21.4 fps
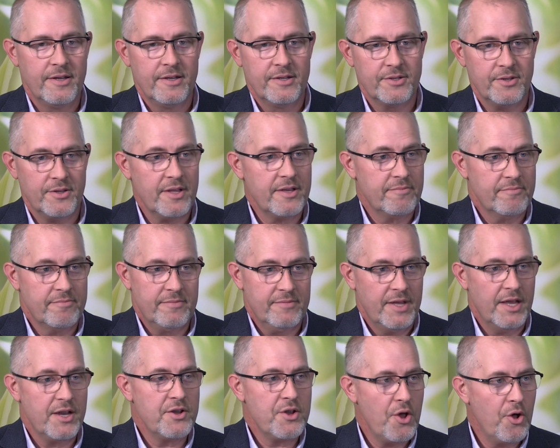So
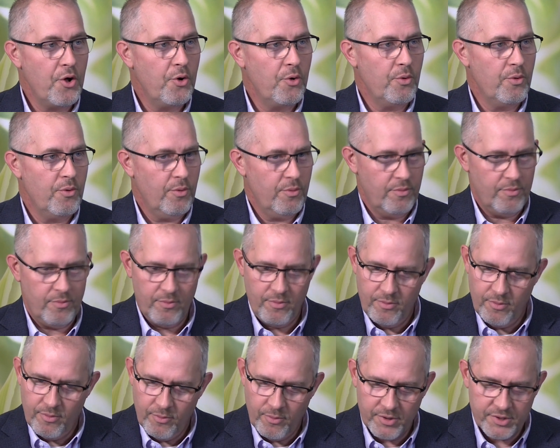they know,
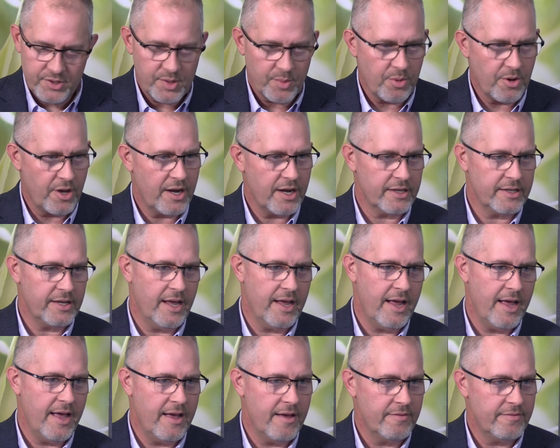what's the product I
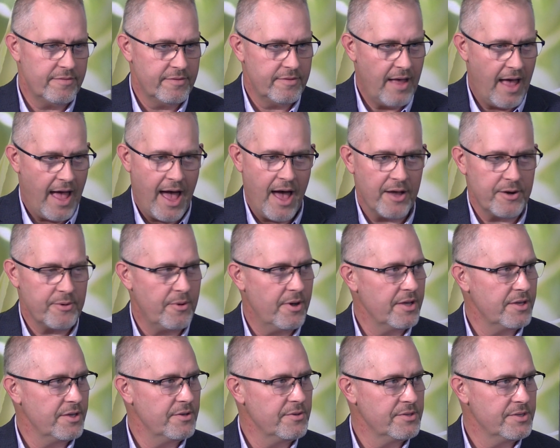have? How do
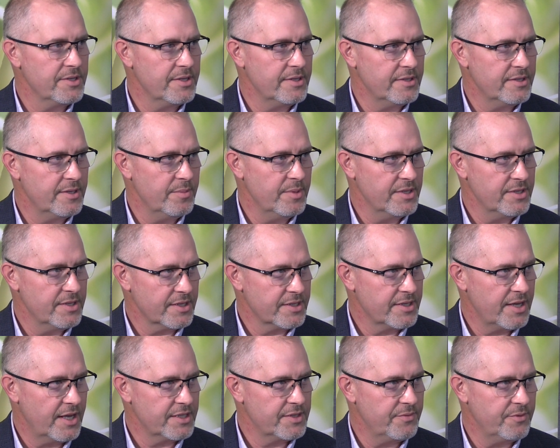I use it to be
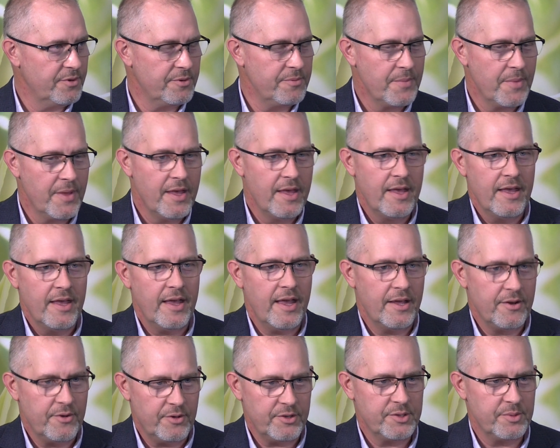successful?
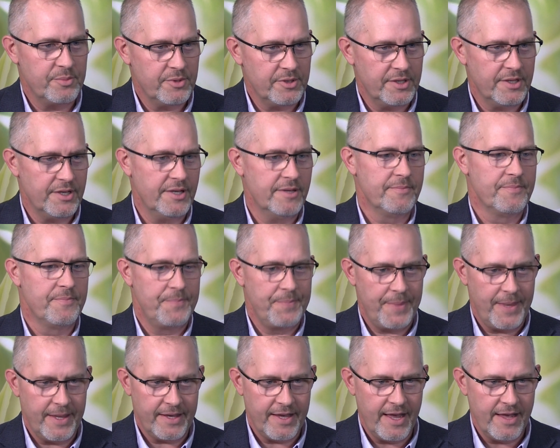And ultimately,
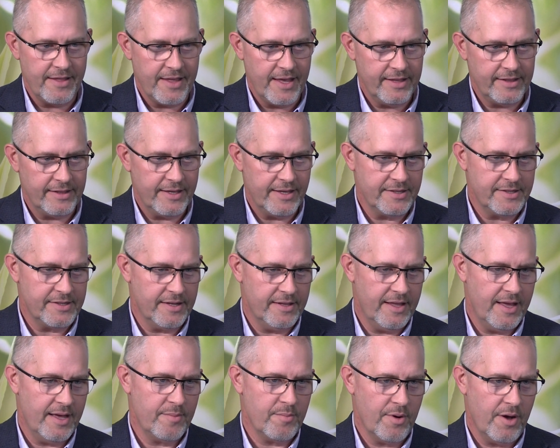again, that leads to
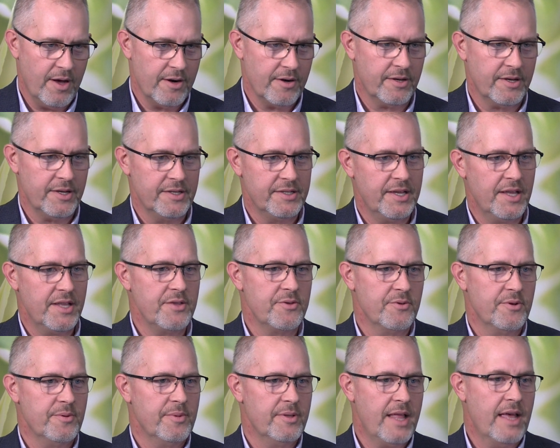that broader
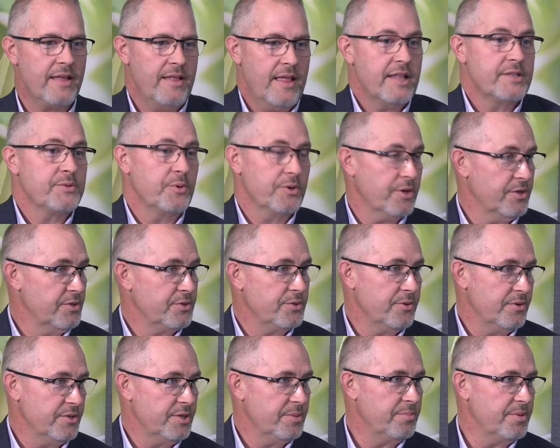continuum. And that's what good
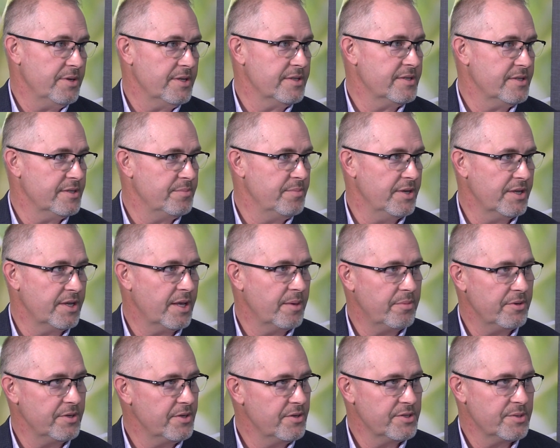stewardship is being
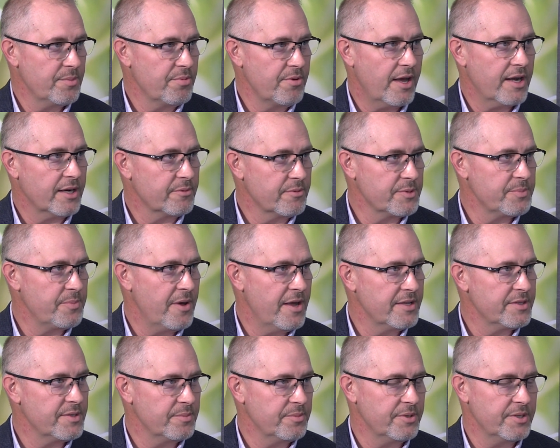able to use a product
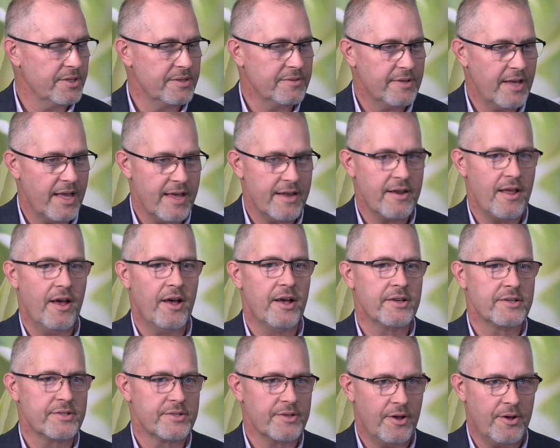responsibly and
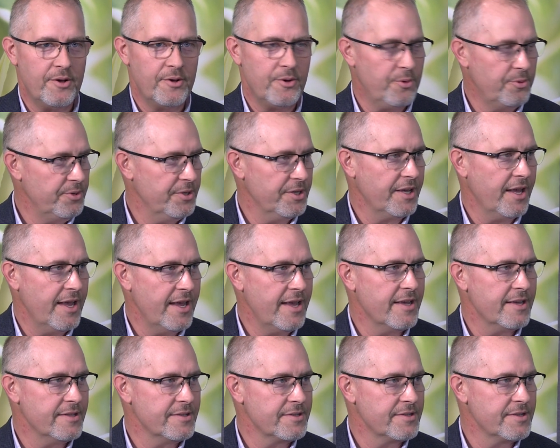us all holding
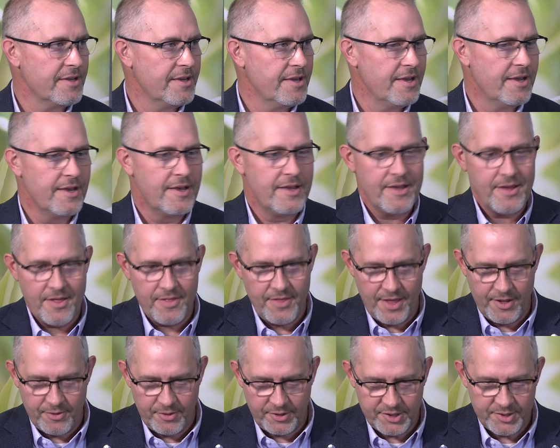hands
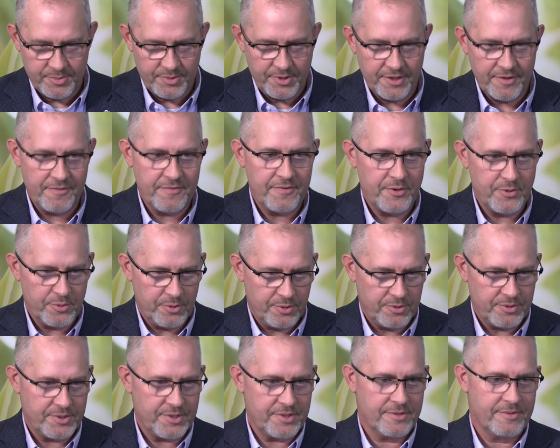that ultimately
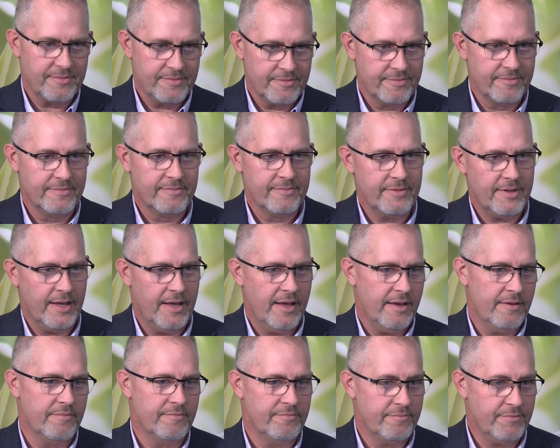fuels
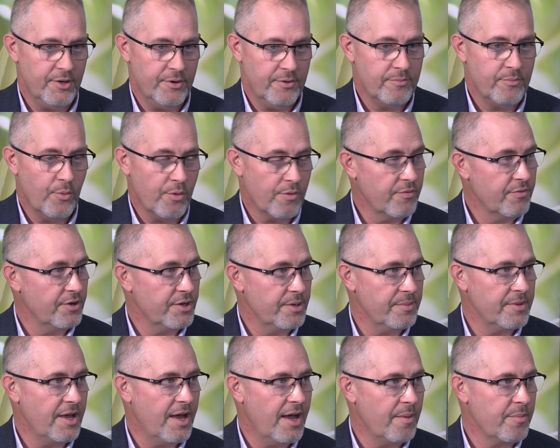more
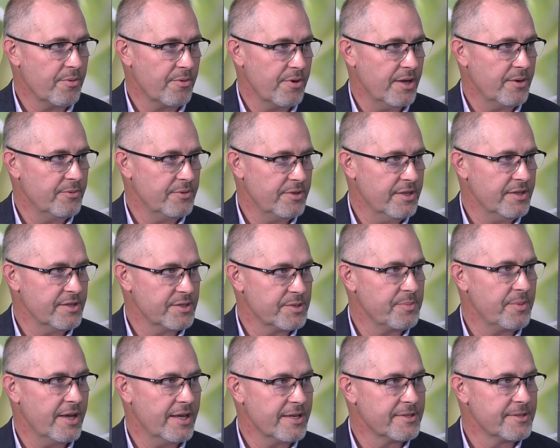freedom to operate within the
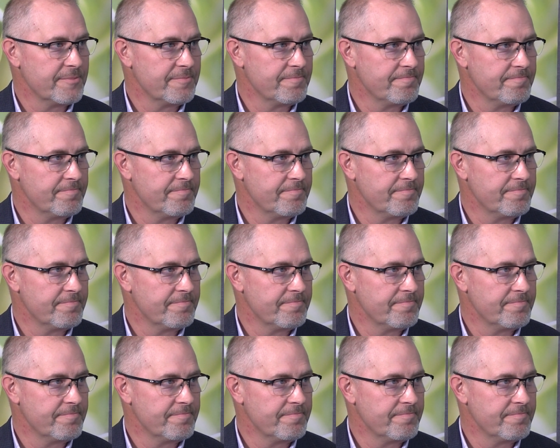space.